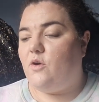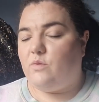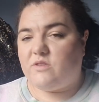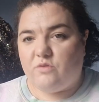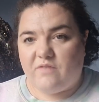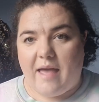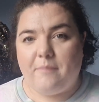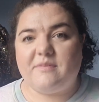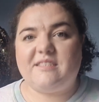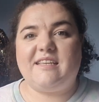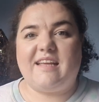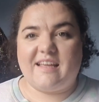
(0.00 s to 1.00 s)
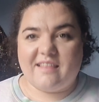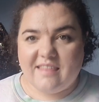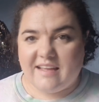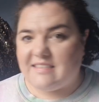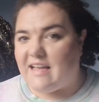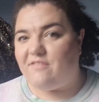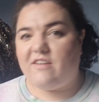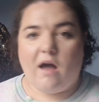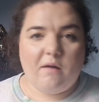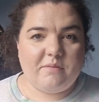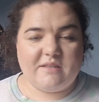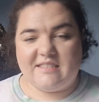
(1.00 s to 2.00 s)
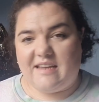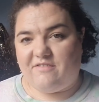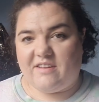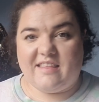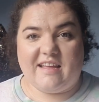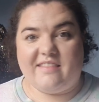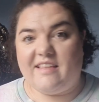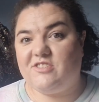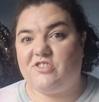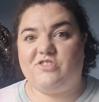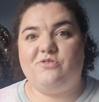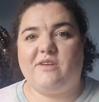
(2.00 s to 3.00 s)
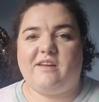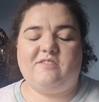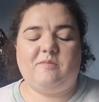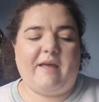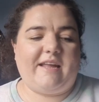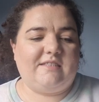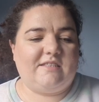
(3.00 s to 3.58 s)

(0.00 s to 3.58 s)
sort of emptying things out of cupboards and everything, and there's just not enough space.